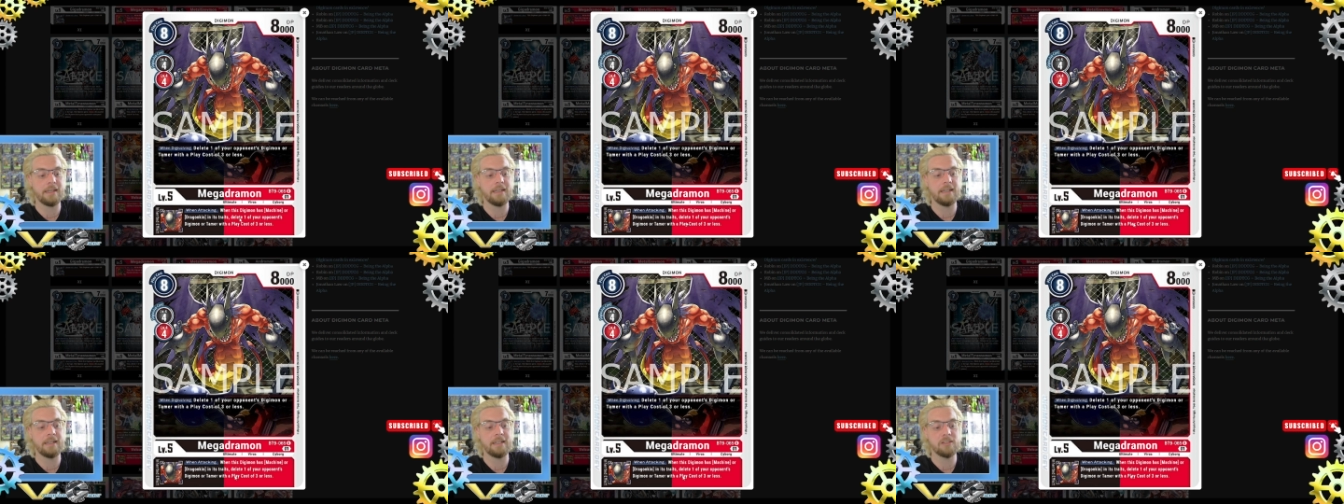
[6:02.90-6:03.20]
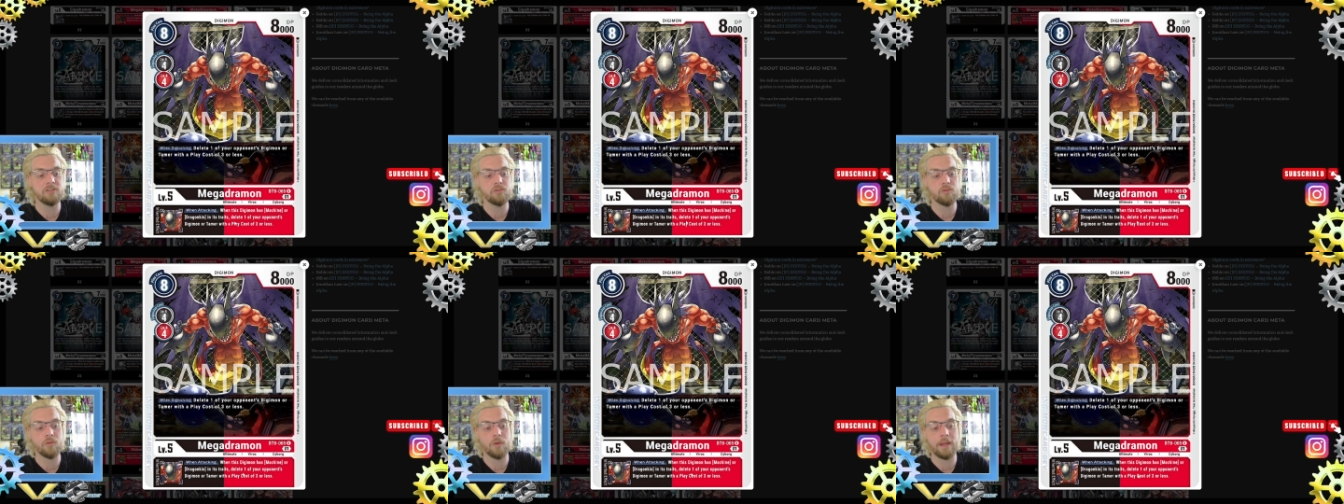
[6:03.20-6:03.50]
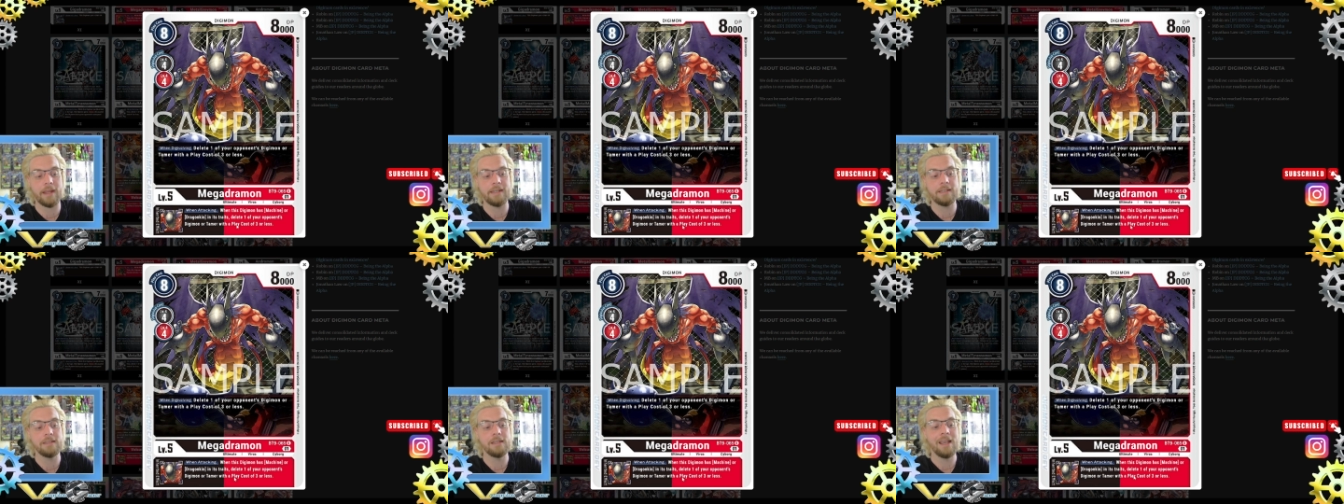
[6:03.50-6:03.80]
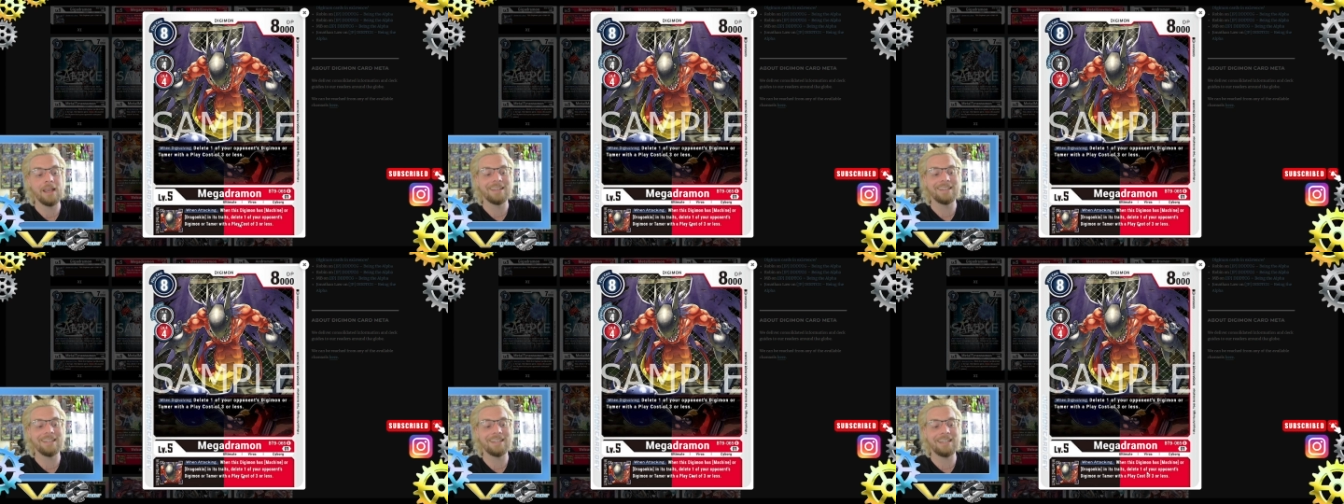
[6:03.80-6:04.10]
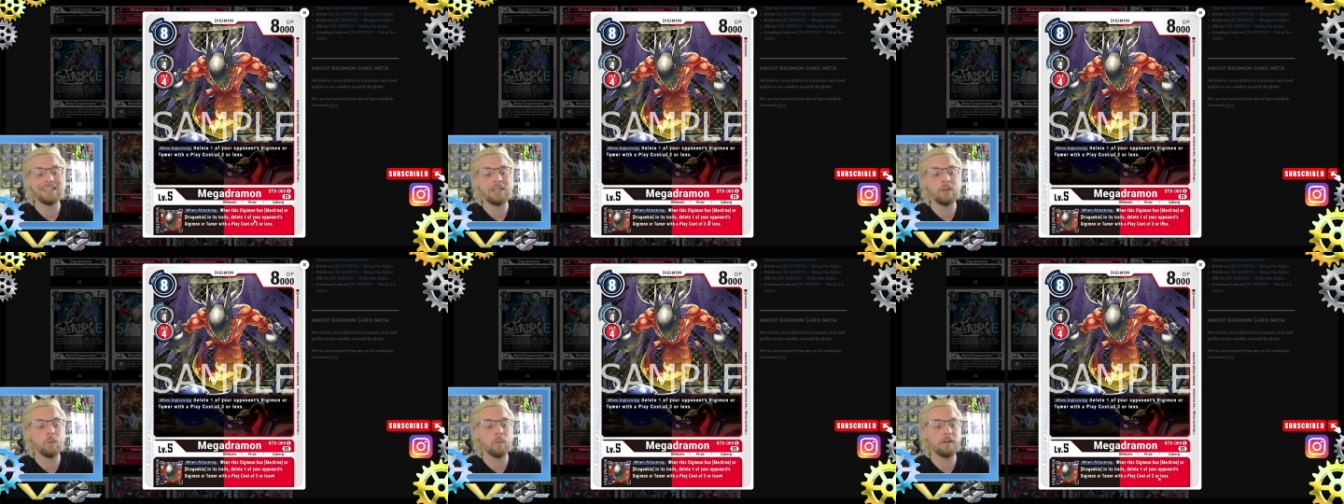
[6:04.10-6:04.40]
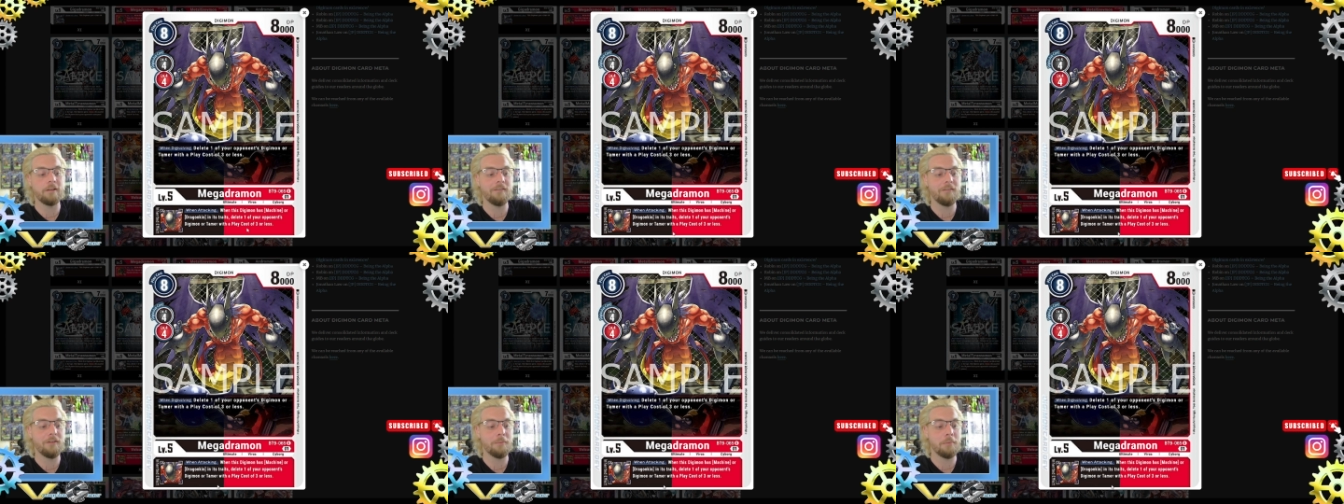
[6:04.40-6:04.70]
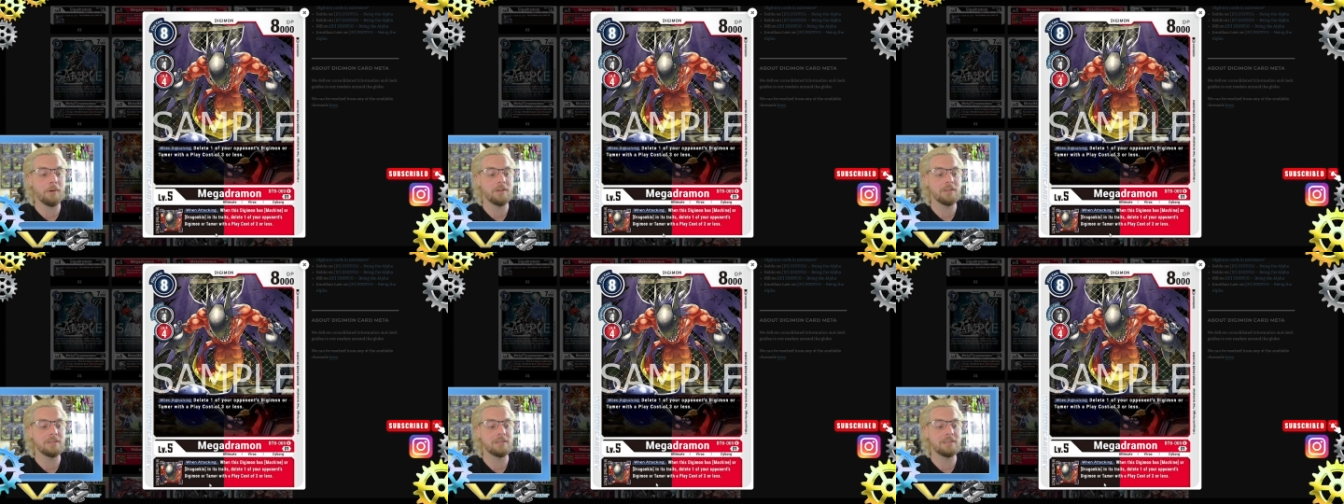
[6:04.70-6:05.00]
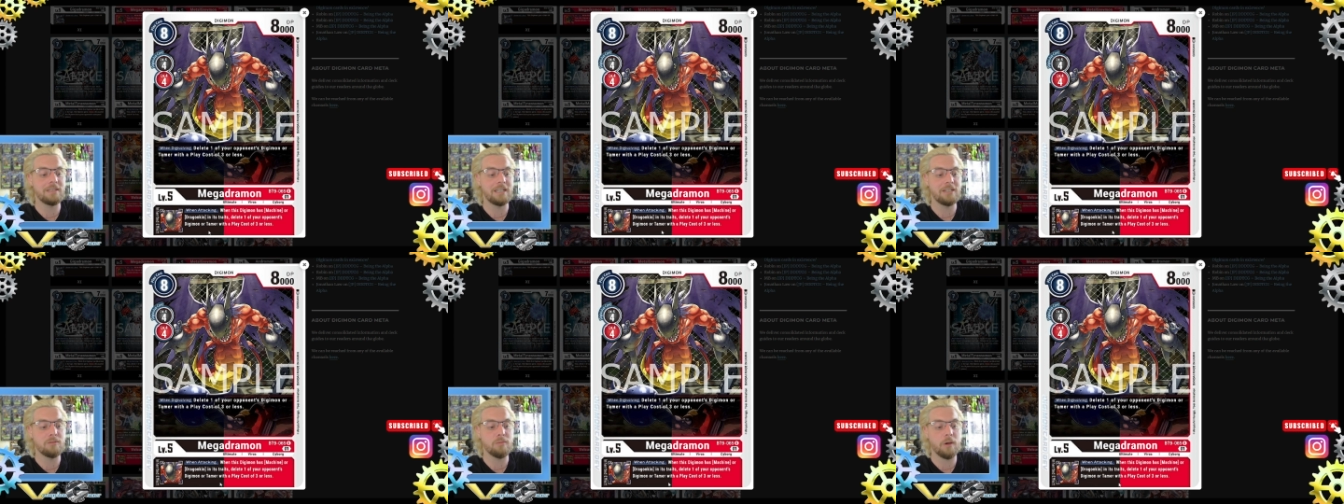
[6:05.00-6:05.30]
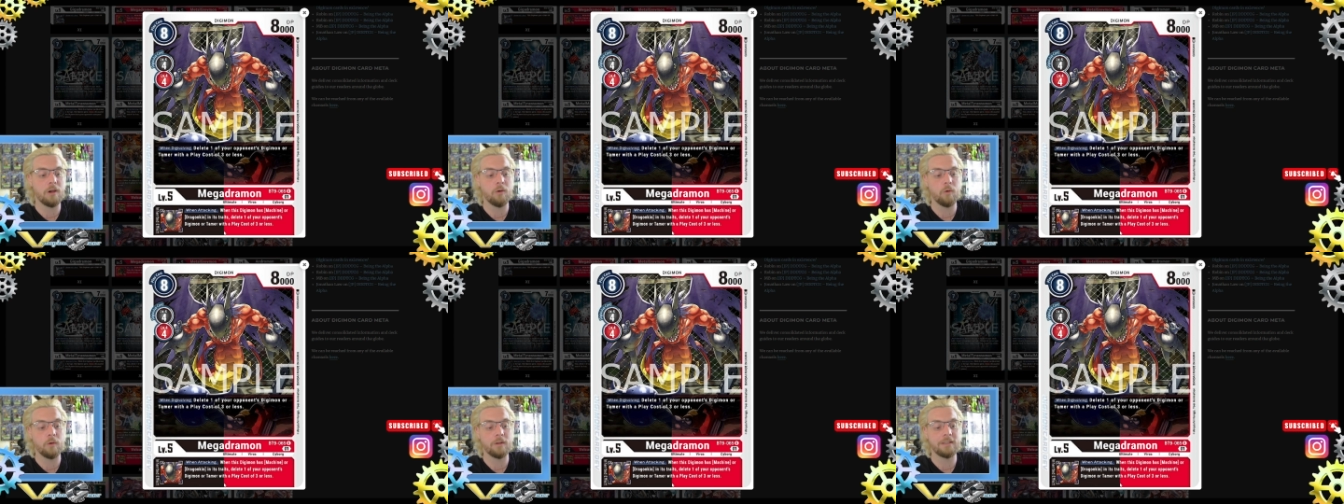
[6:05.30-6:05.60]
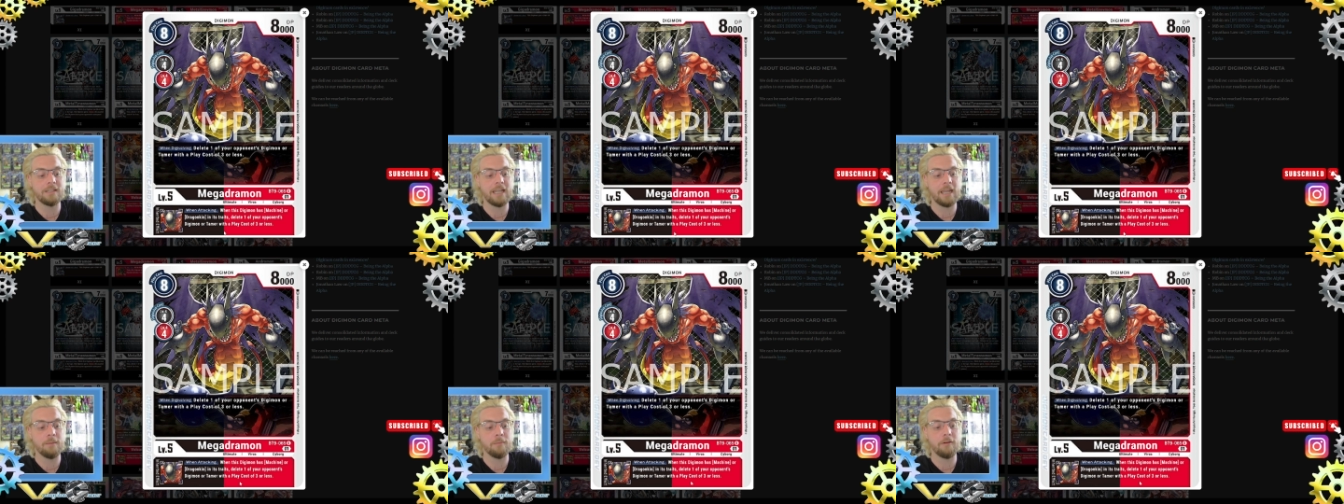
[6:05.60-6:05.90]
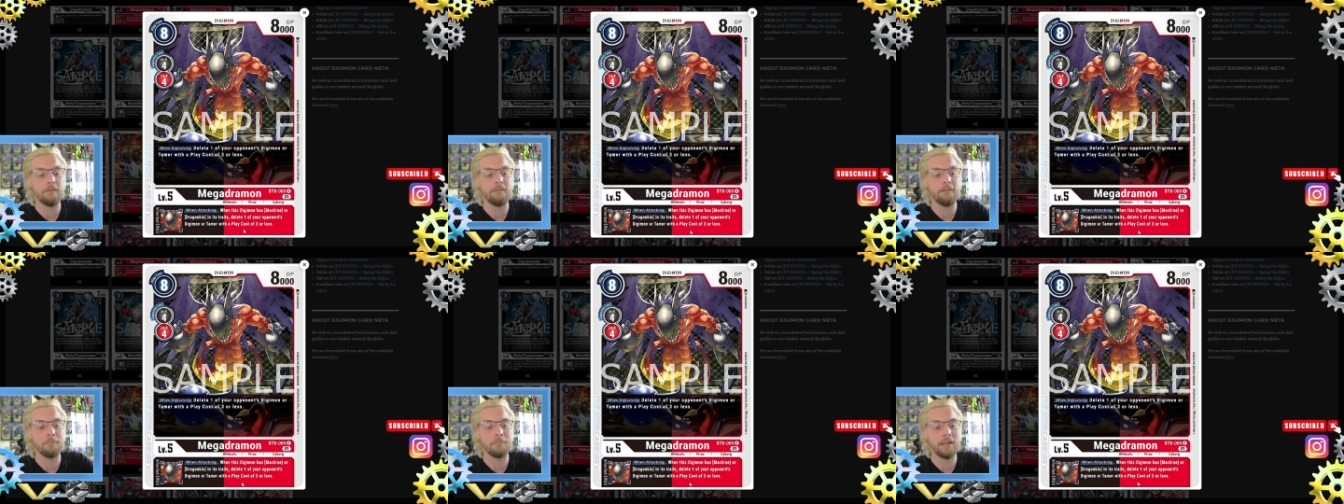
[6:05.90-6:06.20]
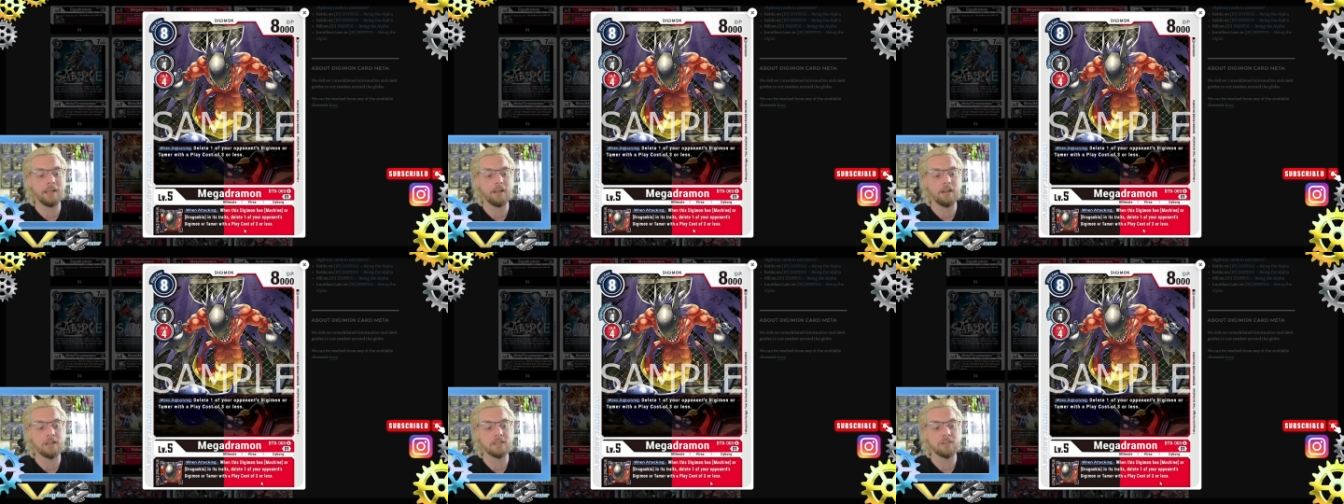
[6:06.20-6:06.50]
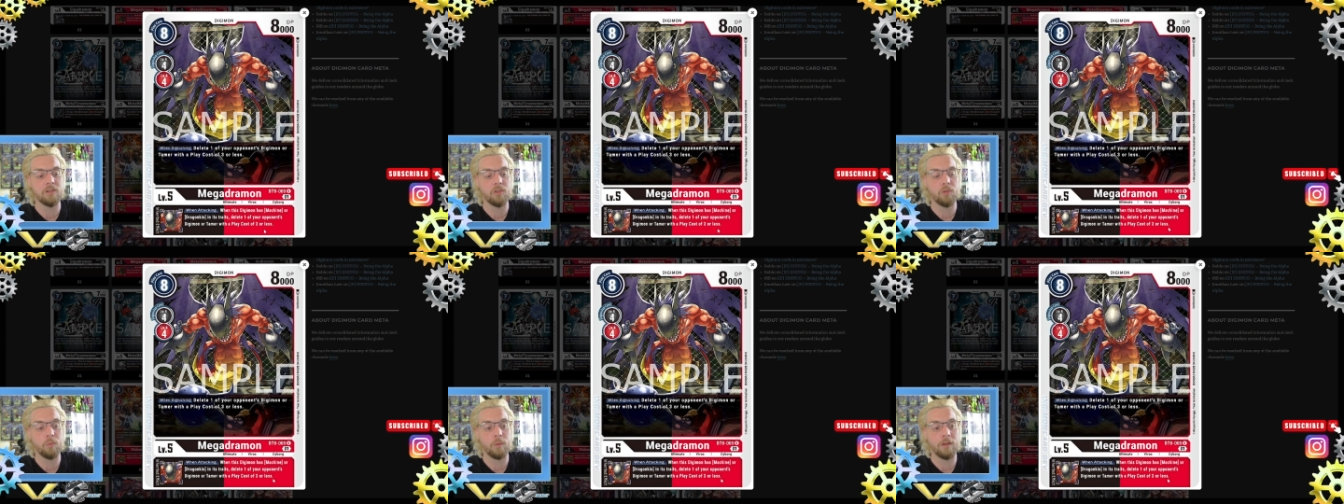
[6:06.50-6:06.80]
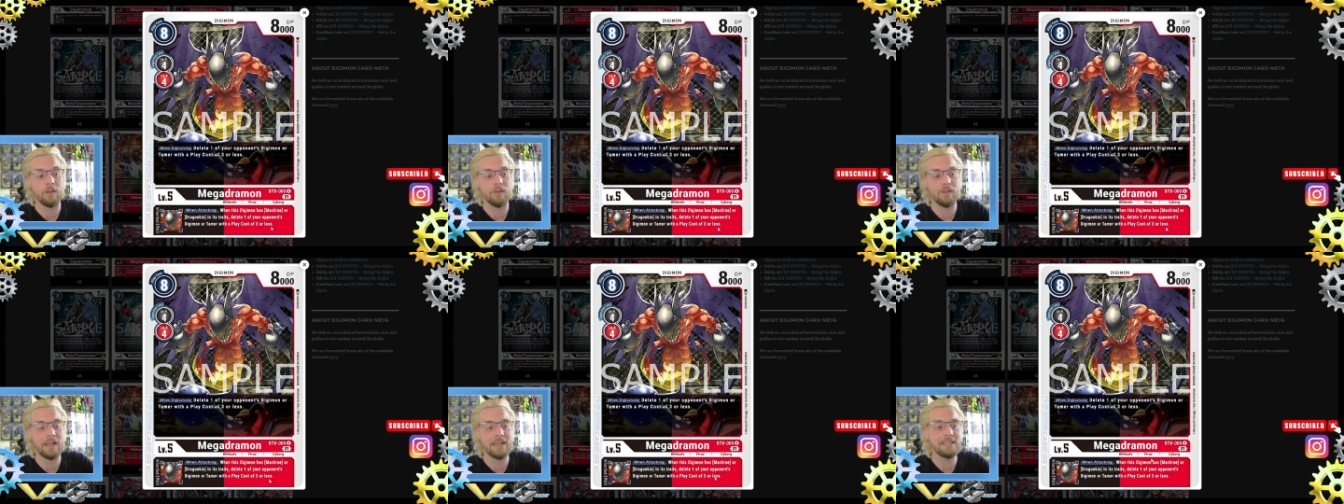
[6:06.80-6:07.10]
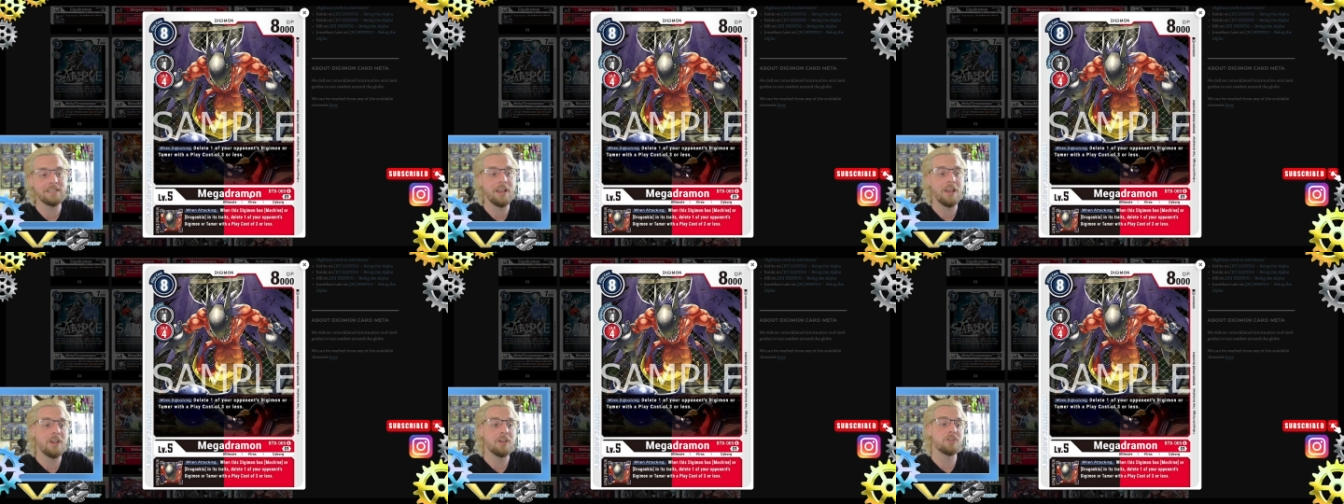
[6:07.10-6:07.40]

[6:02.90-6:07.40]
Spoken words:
in its trait, delete one of your opponent's Digimon or Tamer with a play cost of 3 or less.